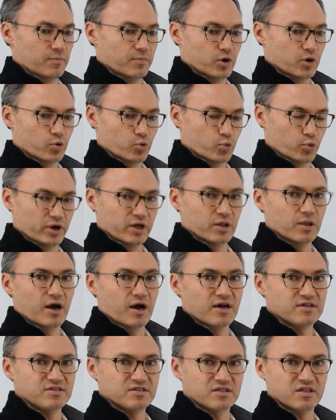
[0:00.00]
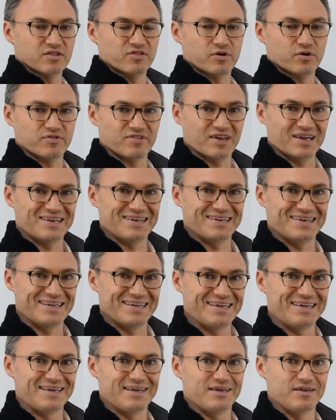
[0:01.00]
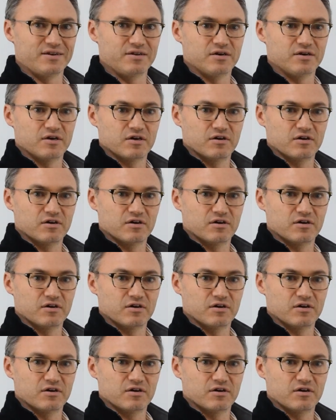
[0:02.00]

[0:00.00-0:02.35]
realizing that there's a need